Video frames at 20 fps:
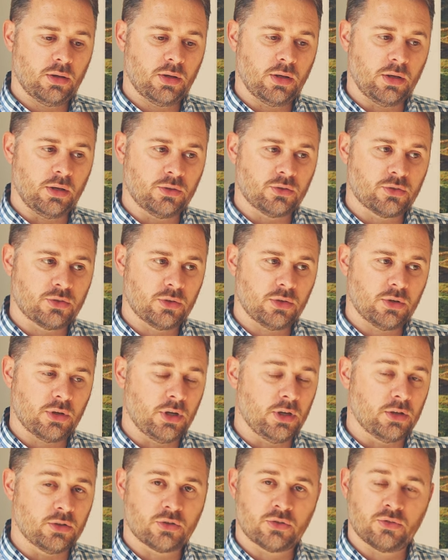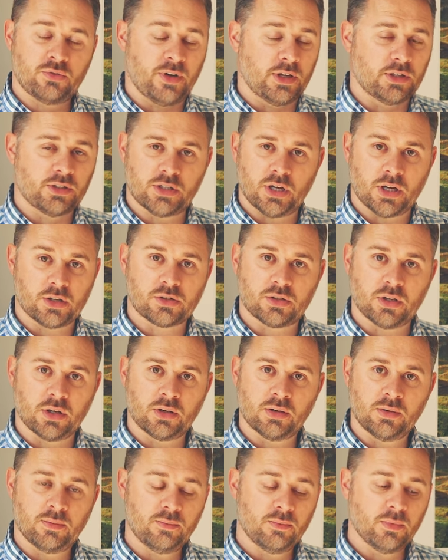is it's
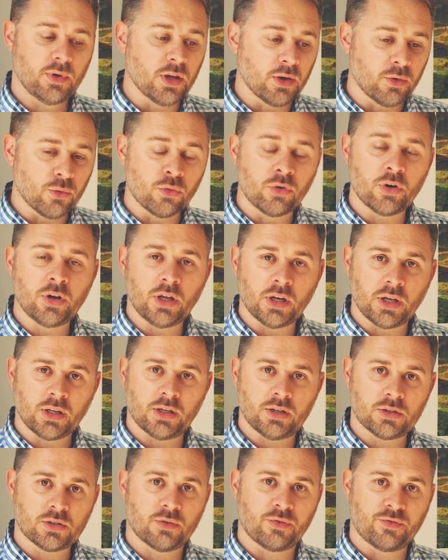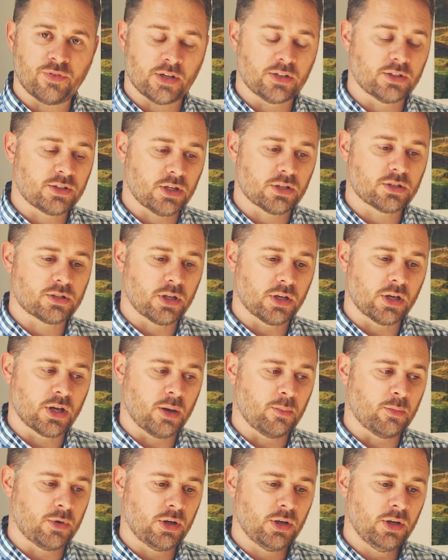fantastic. It really is a fantastic
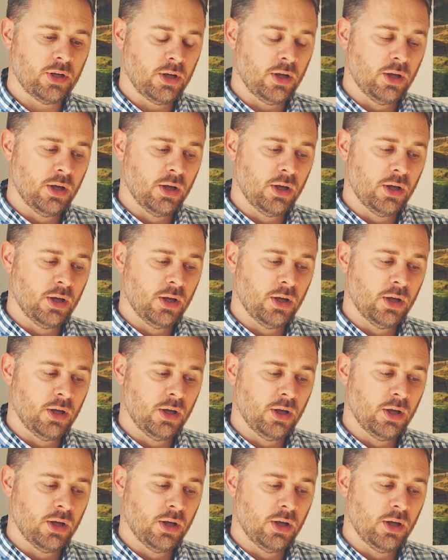camera.